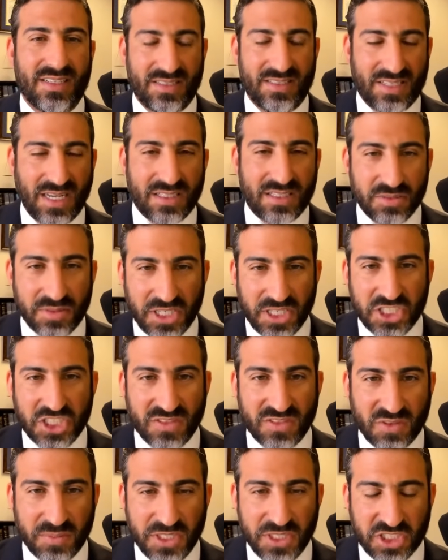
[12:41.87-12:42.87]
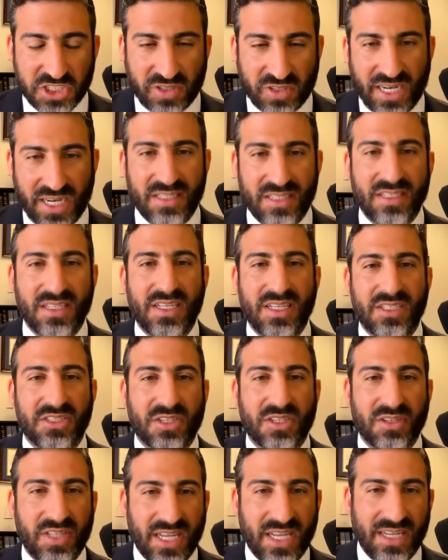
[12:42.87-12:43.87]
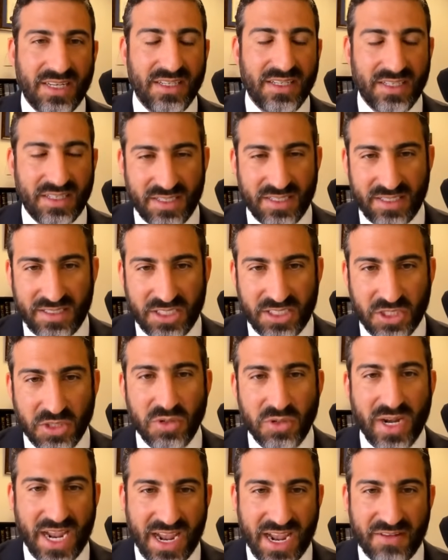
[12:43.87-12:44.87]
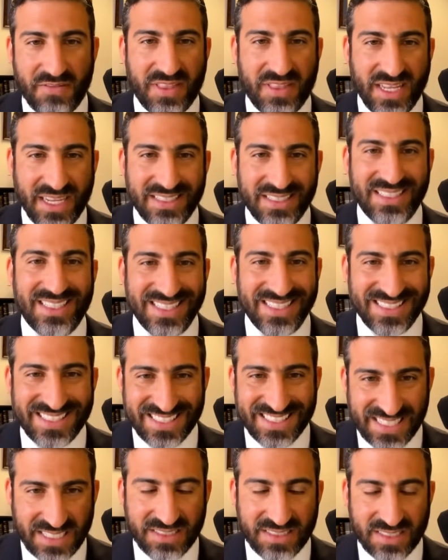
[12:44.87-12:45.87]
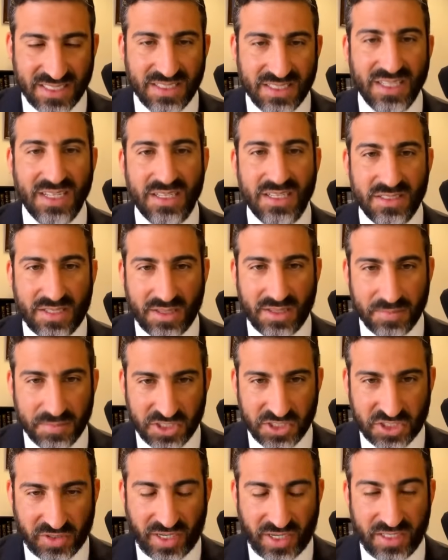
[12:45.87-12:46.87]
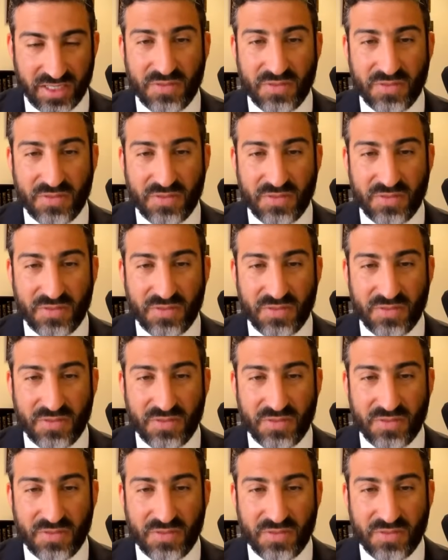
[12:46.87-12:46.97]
declaration of a mistrial, so then you have then consented to the mistrial.